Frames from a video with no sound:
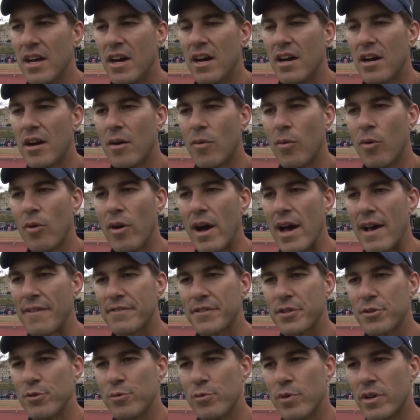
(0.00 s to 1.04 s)
We'll have
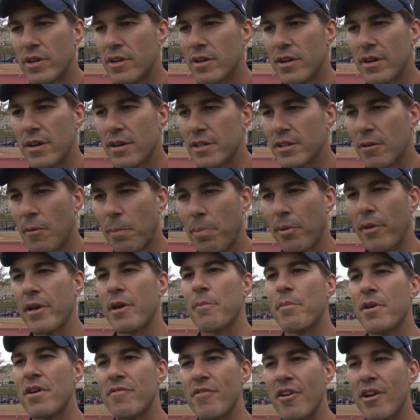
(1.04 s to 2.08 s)
to, you know, play
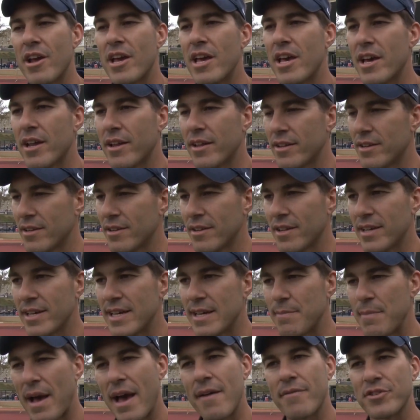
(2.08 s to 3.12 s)
above our head and
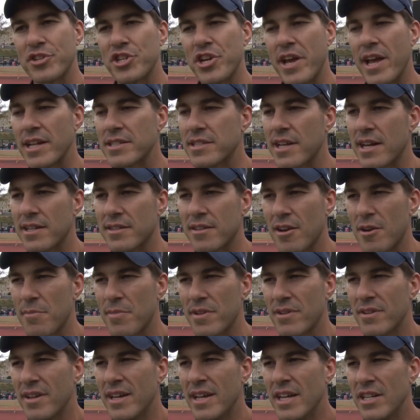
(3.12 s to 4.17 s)
even have a chance out there.
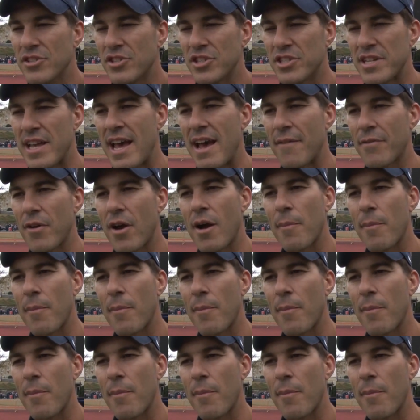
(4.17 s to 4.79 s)
But just to have the